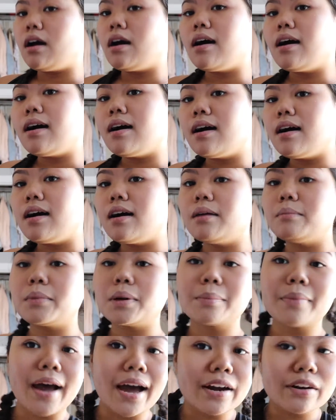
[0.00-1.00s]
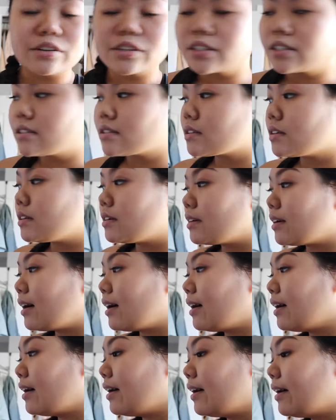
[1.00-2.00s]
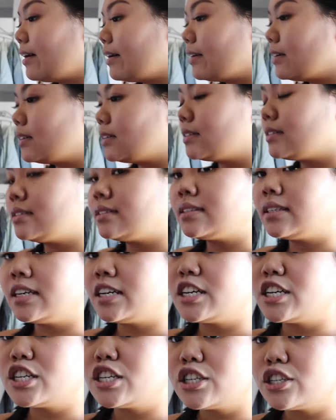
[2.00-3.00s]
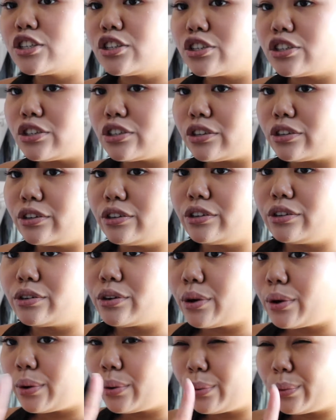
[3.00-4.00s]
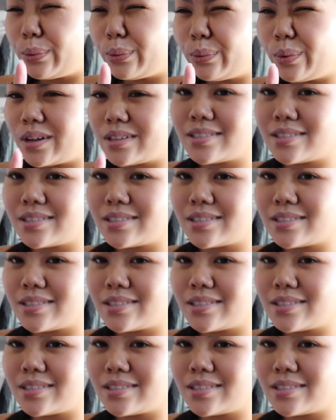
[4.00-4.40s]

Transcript: My battery is gonna die. Shoot, 1